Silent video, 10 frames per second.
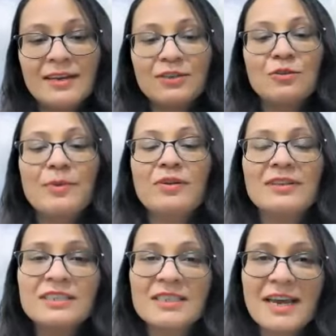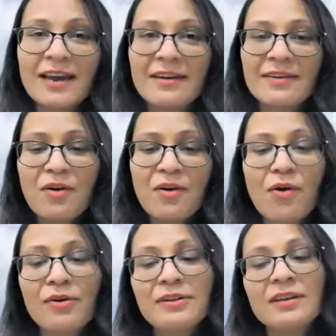It could be on the chair
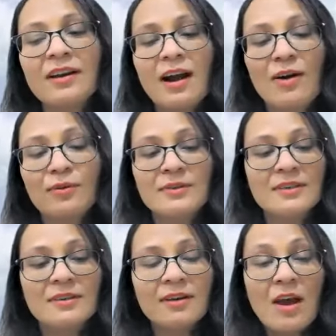or on the ground,